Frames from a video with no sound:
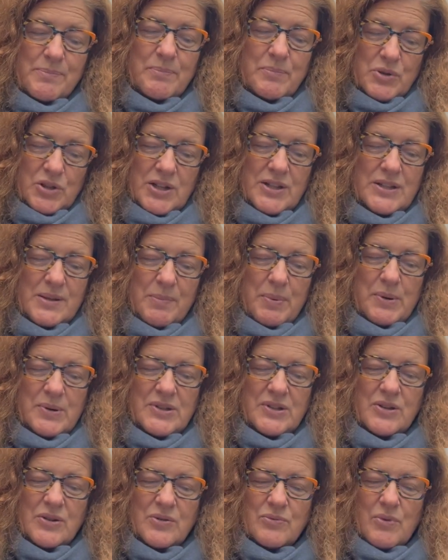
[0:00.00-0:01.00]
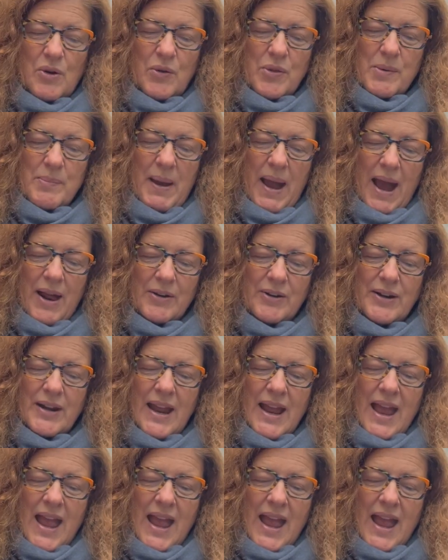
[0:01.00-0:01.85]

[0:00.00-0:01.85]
She's the person who wrote the pattern,